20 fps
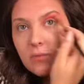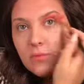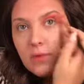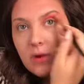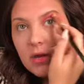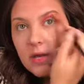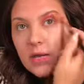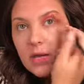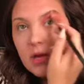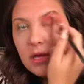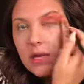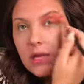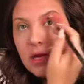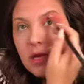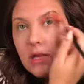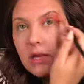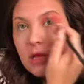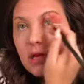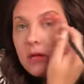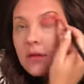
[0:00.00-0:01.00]

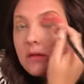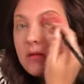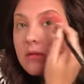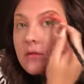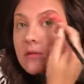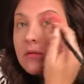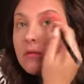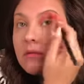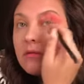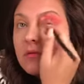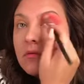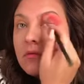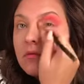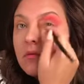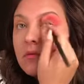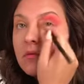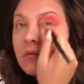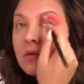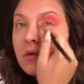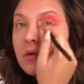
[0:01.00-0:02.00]
Raining, and
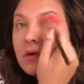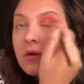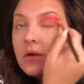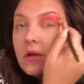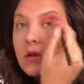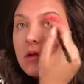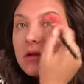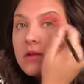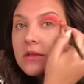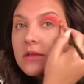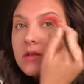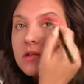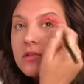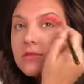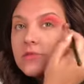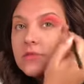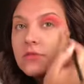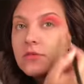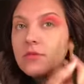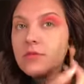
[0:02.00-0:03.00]
at least
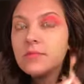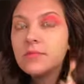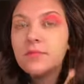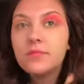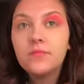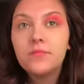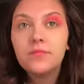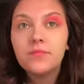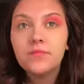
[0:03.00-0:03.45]
it's warm.